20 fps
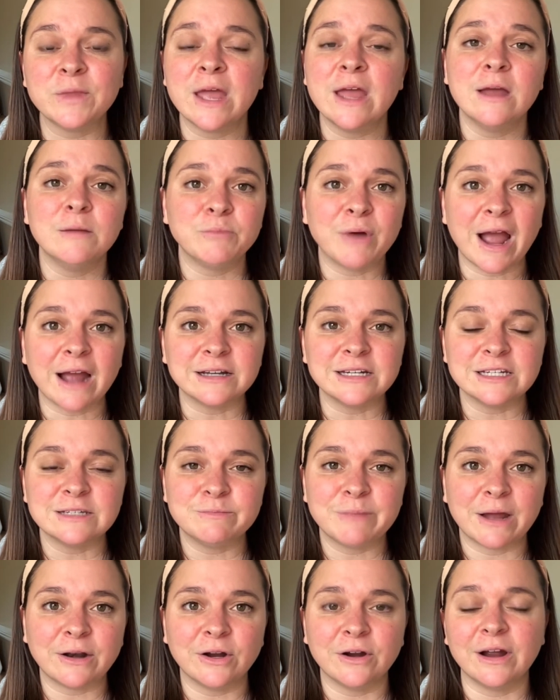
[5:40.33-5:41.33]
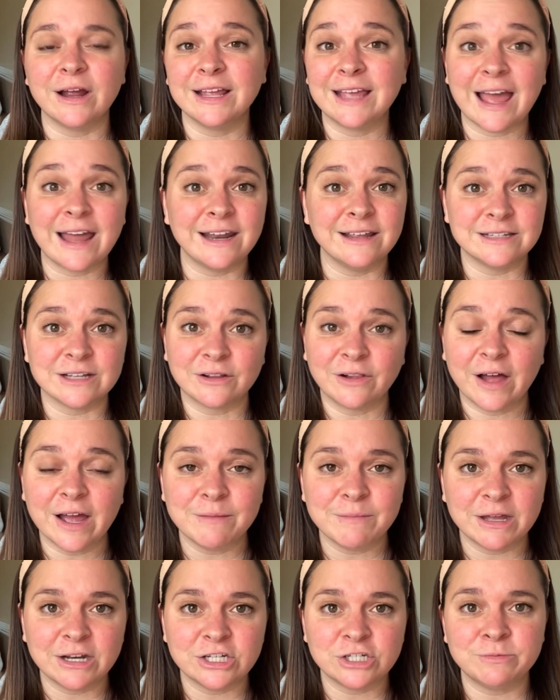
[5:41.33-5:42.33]
Practice Better, again, is a client
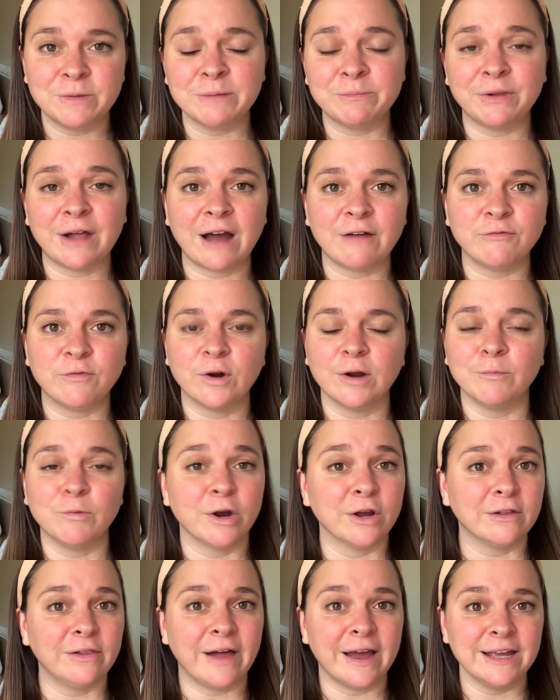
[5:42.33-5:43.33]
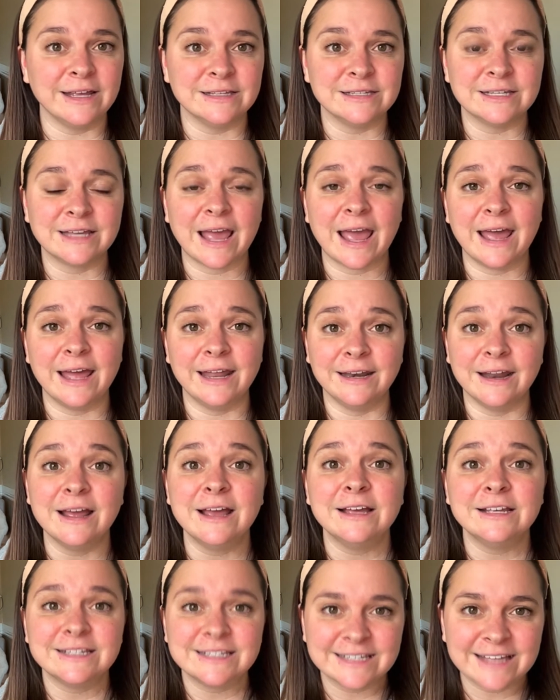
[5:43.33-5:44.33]
management platform where clients can
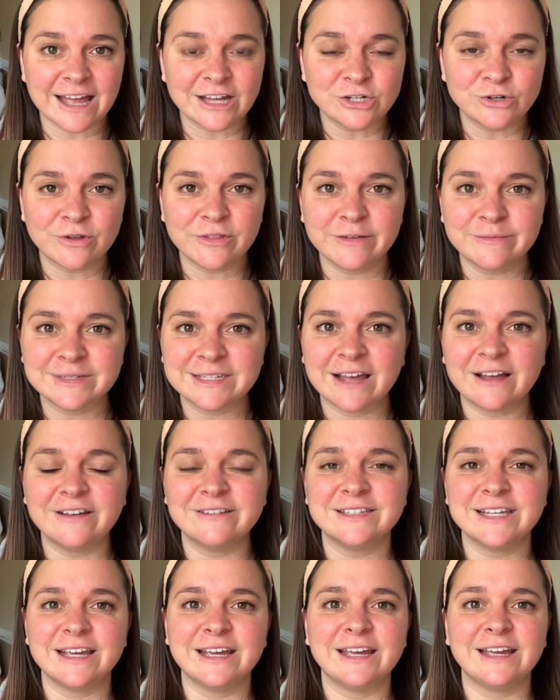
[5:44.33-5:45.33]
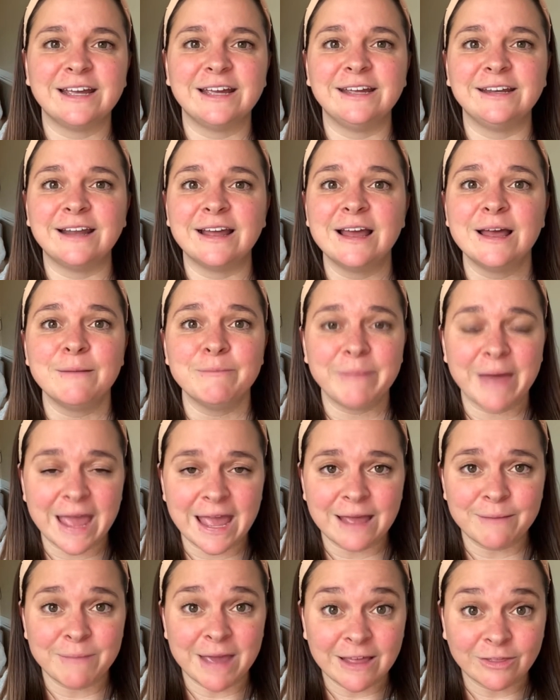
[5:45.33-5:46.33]
schedule themselves in,
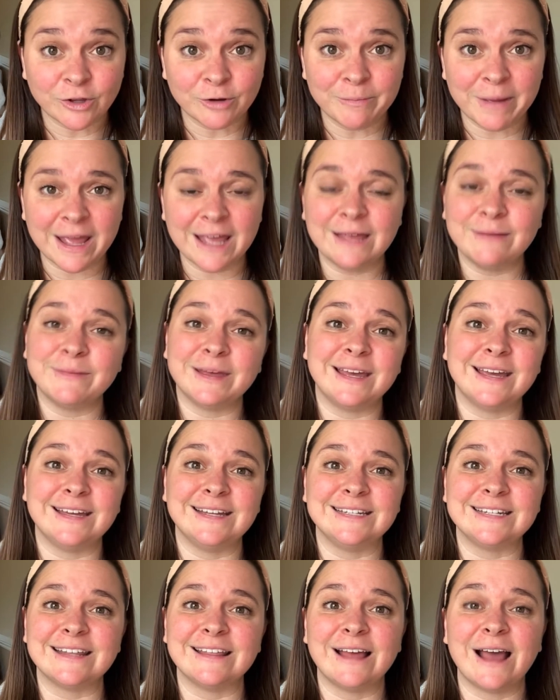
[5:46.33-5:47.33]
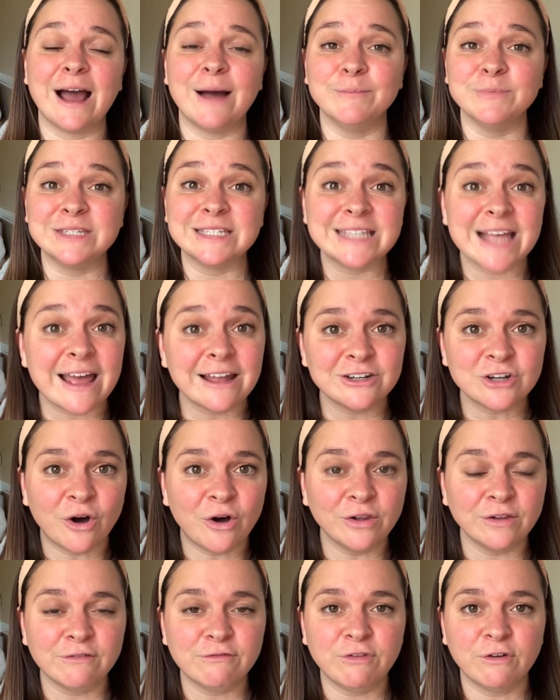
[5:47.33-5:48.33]
make their payment, send all
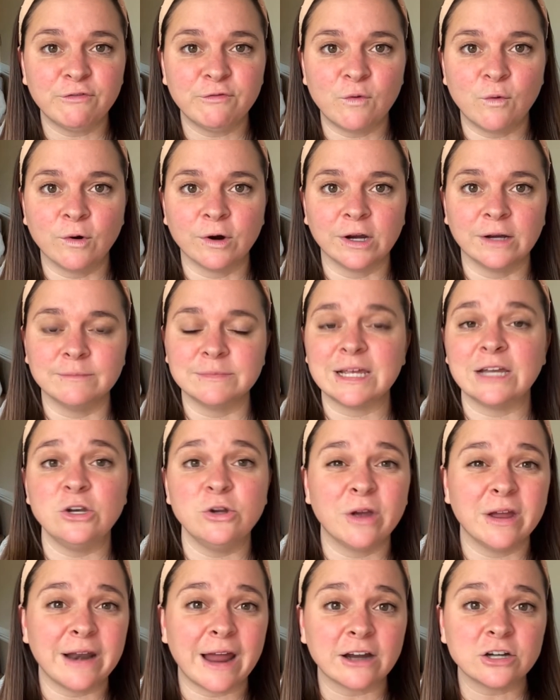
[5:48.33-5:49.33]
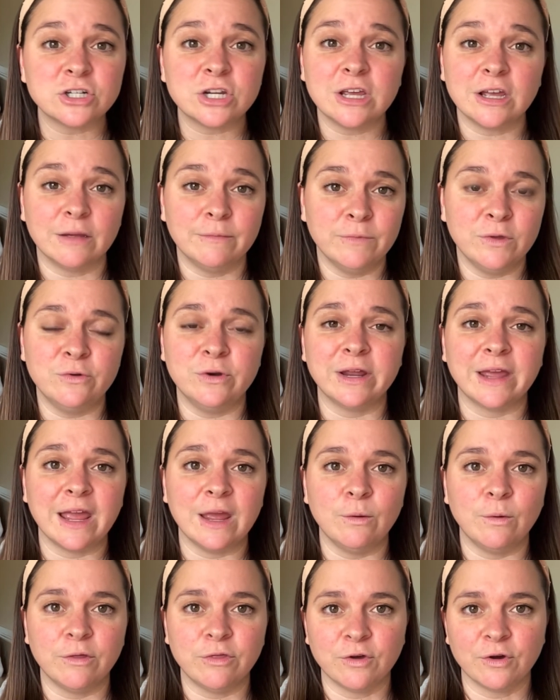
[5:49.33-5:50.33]
of the forms, and you can actually communicate
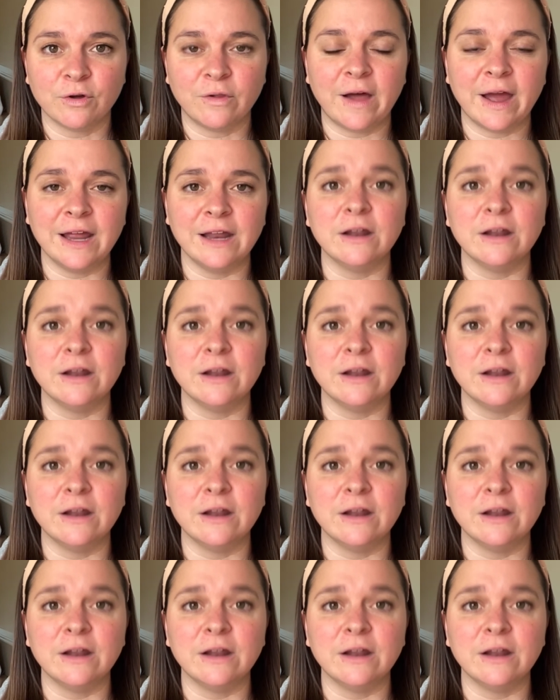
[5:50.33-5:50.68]
with your client